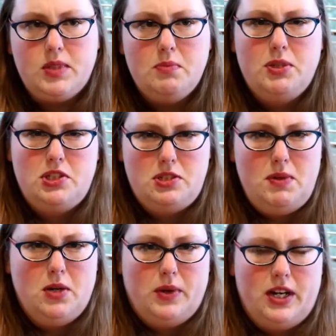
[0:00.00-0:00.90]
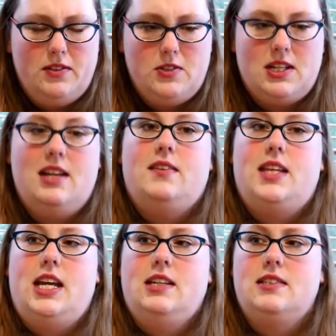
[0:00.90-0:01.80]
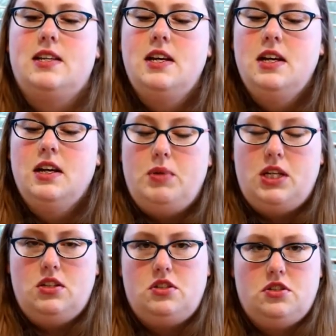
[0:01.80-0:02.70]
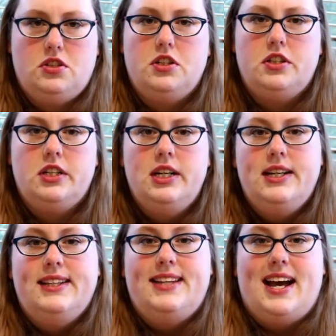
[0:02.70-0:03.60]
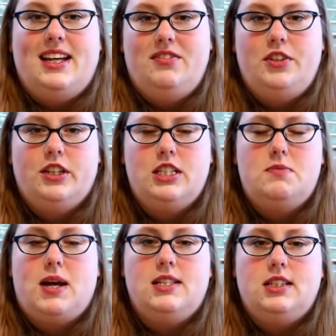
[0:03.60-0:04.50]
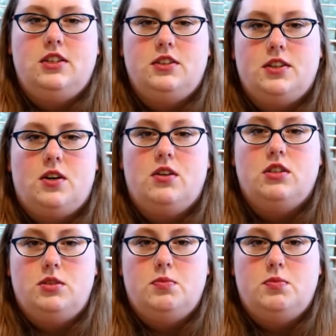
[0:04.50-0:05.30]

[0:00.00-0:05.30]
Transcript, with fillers: But just be aware of those kind of things. Be sure that if you're expecting your dog to